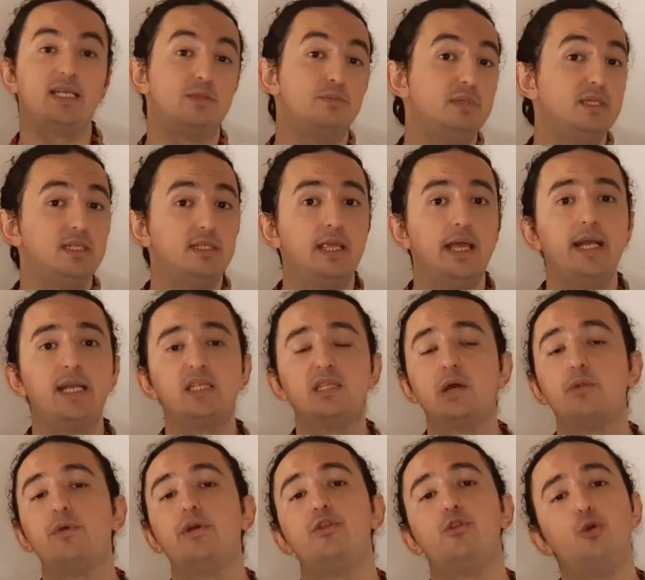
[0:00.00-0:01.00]
Mistakes
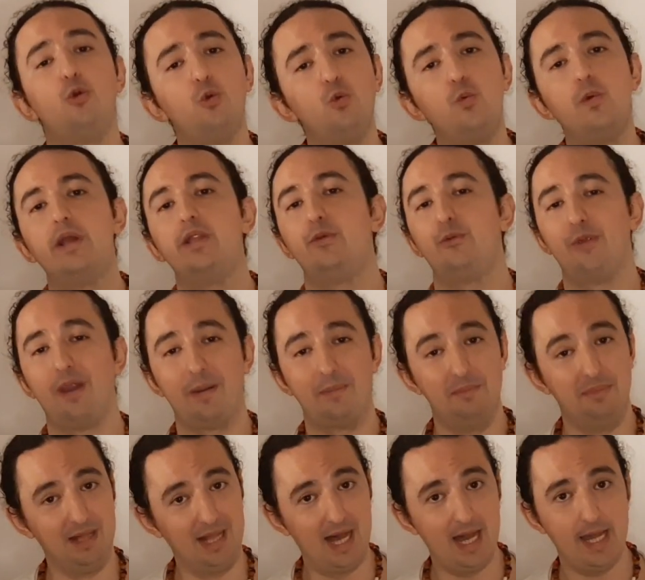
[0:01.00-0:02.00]
that we do when we are
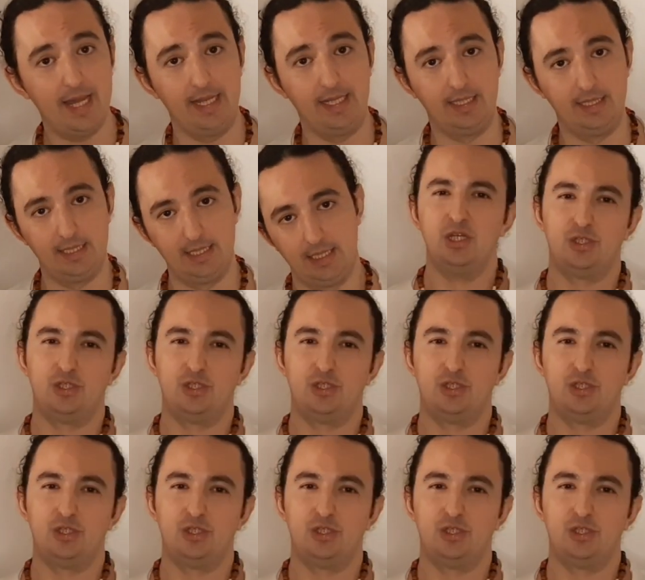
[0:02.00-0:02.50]
blind.